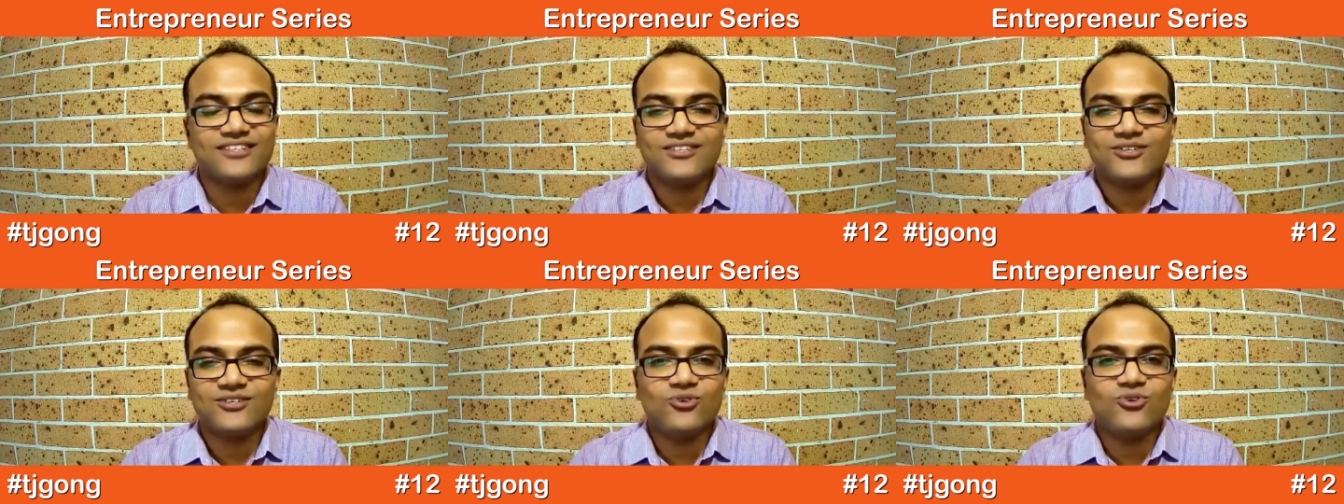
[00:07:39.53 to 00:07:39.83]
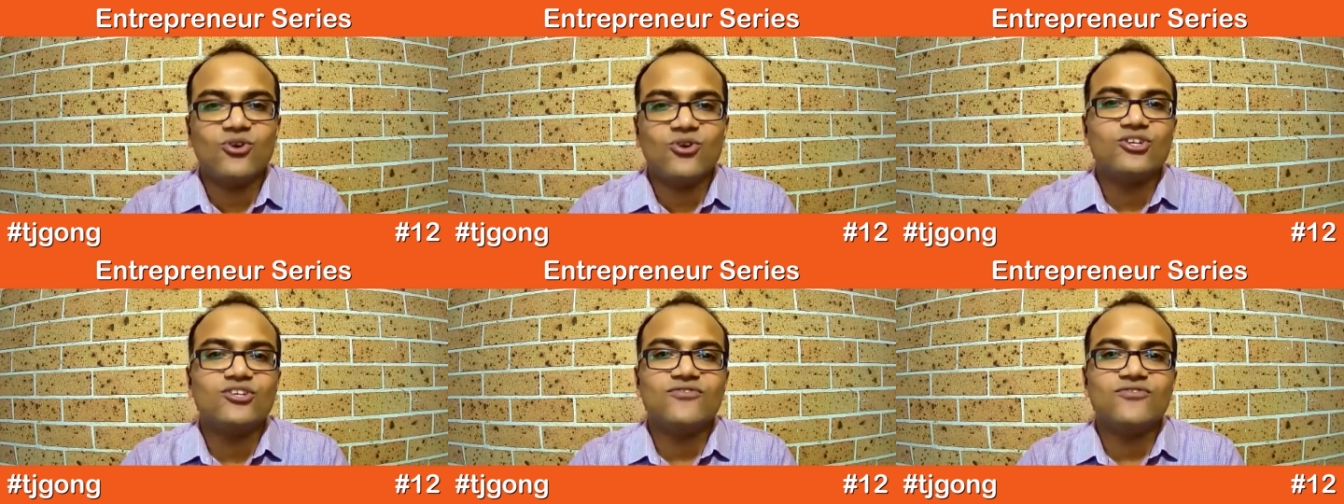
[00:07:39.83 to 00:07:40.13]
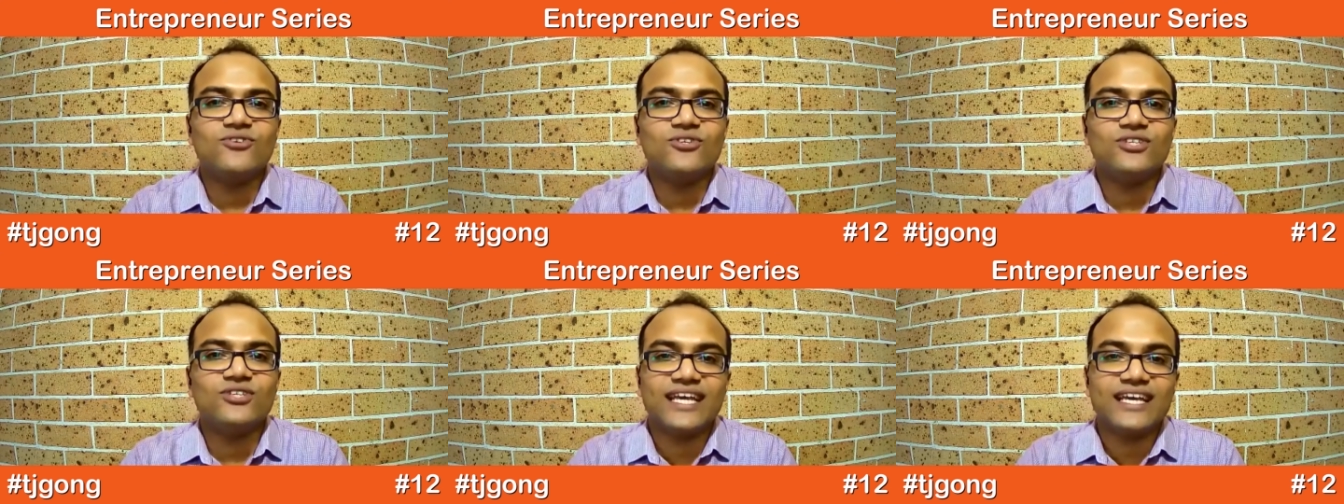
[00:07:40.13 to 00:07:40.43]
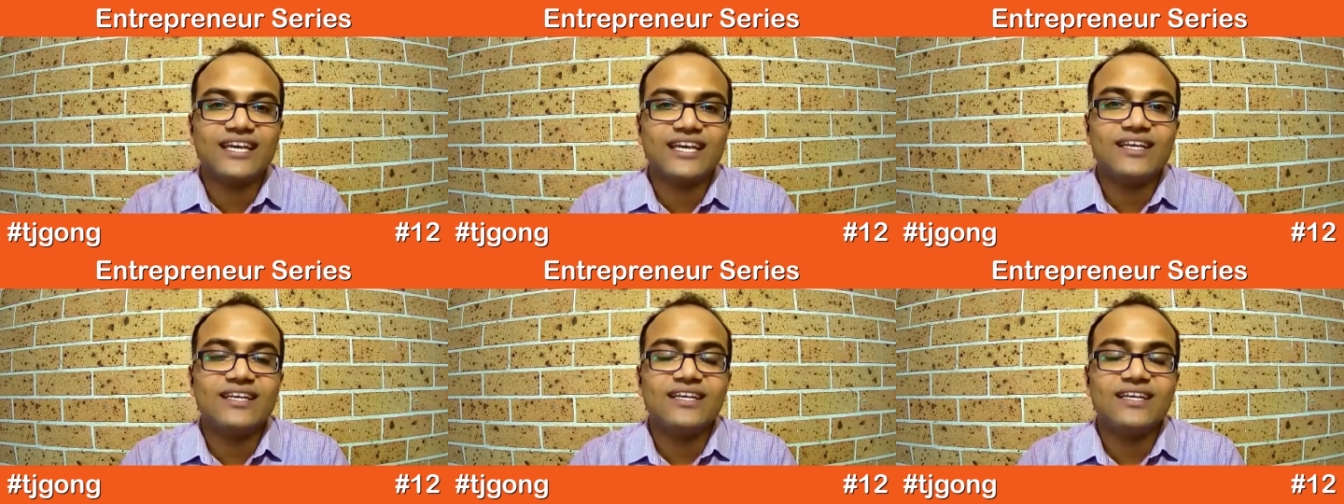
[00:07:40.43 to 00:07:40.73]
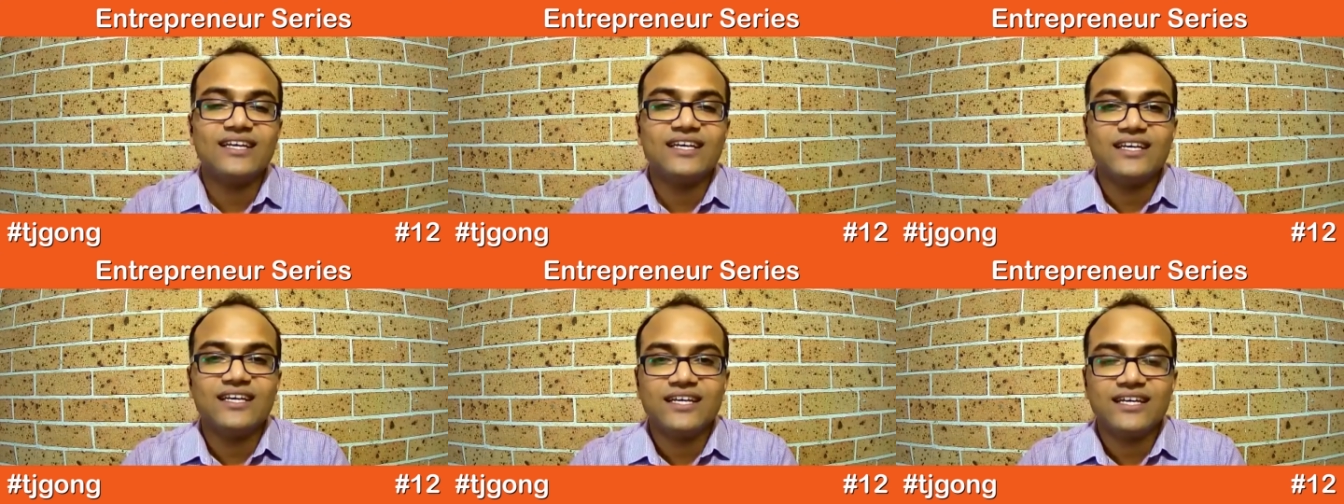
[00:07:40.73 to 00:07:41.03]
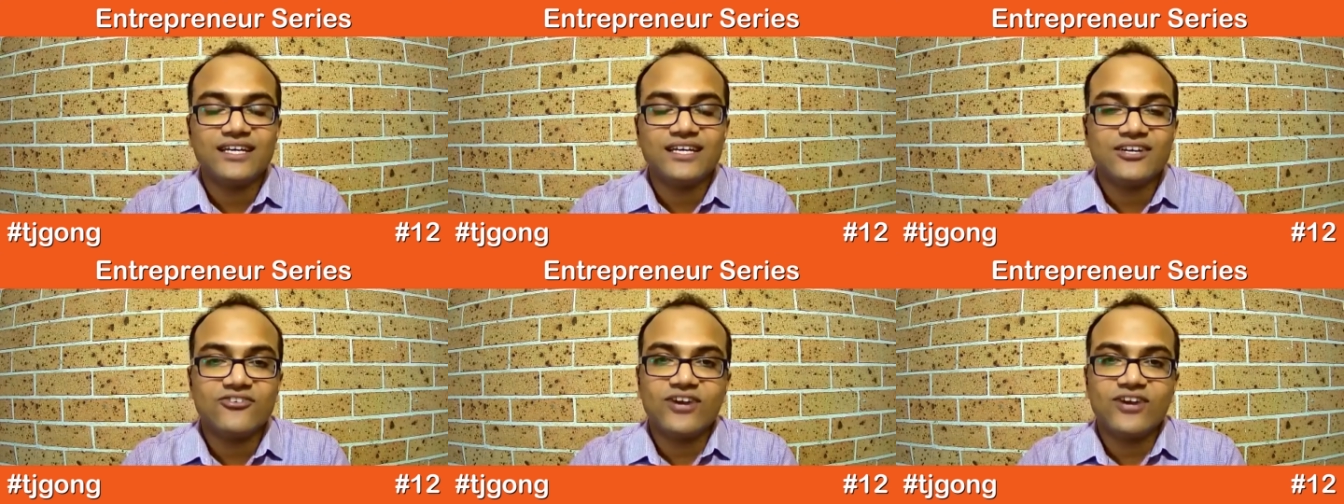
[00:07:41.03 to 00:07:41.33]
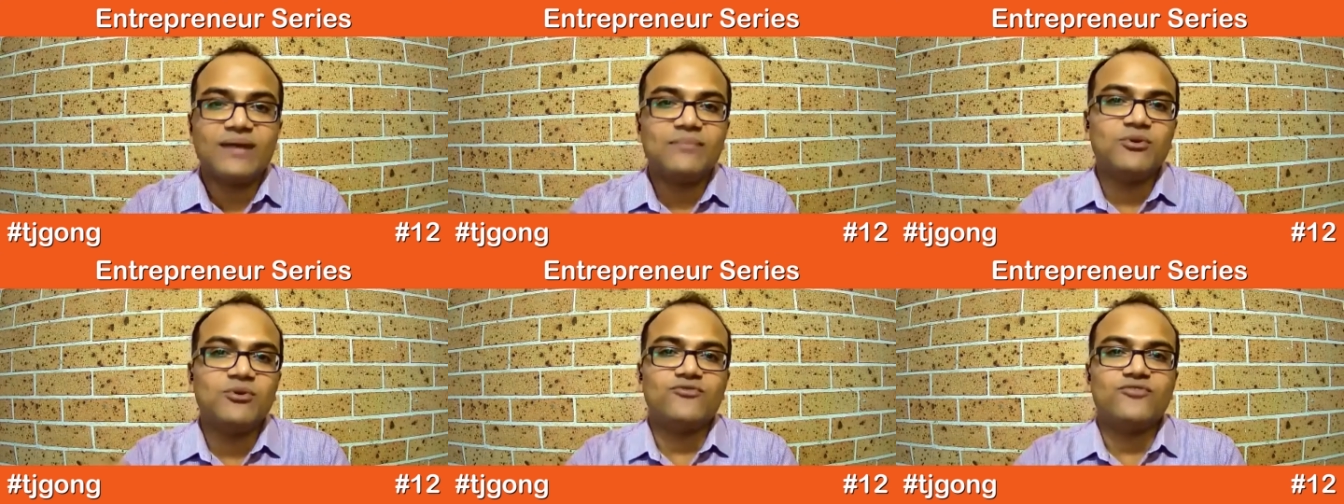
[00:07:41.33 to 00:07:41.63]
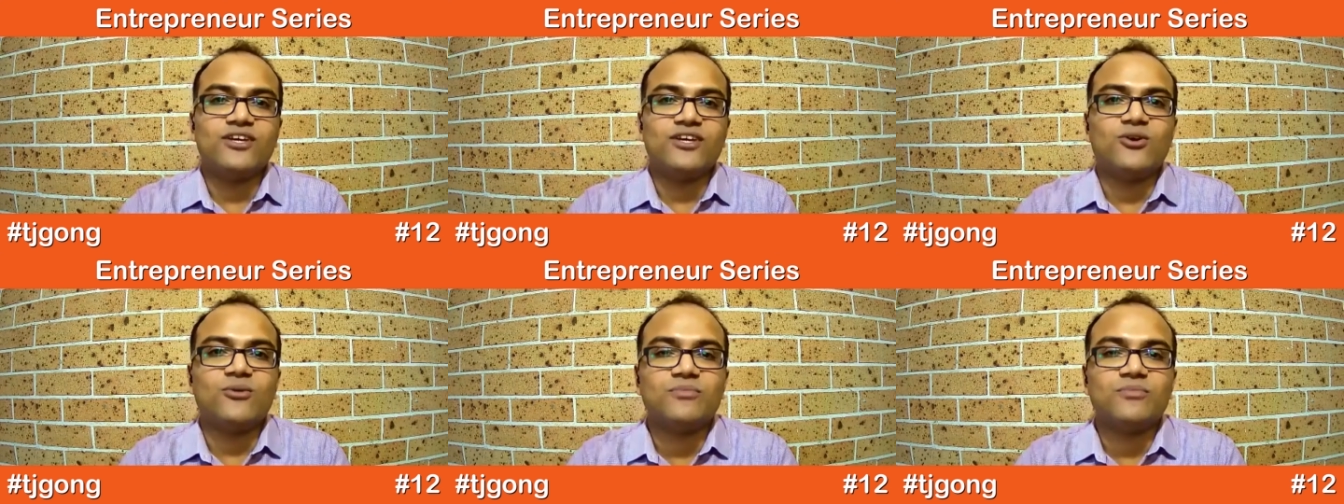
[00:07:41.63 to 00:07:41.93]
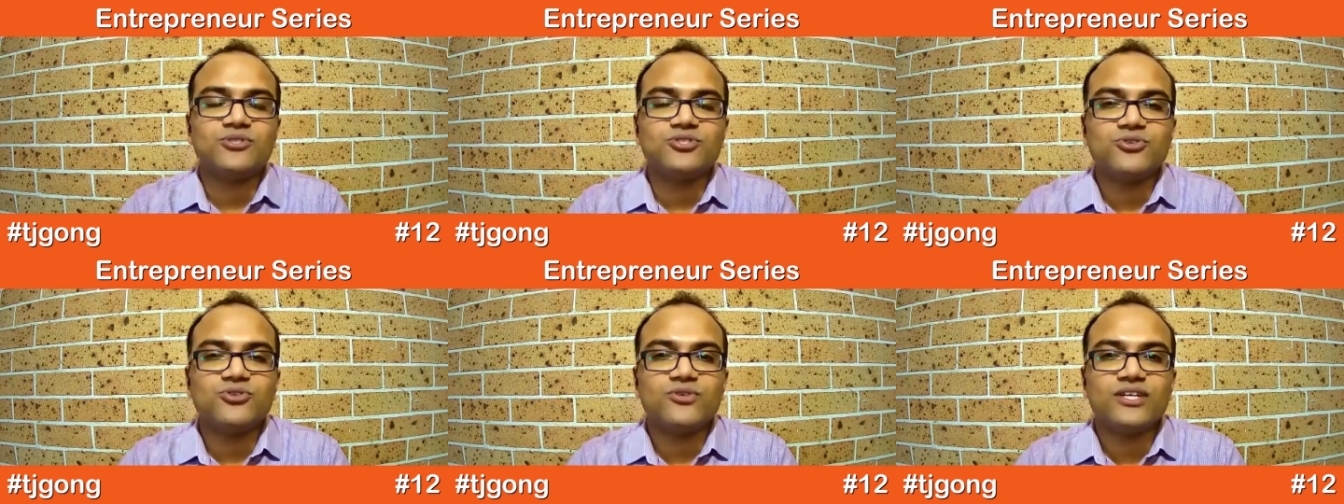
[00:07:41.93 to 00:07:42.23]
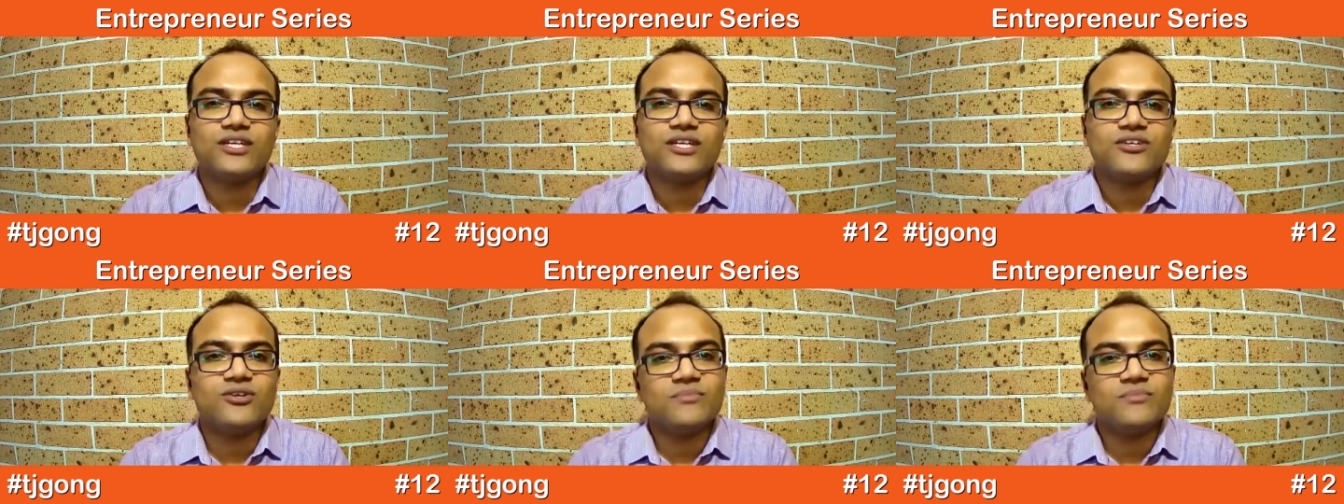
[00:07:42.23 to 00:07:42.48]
good on you for taking grab of that opportunity,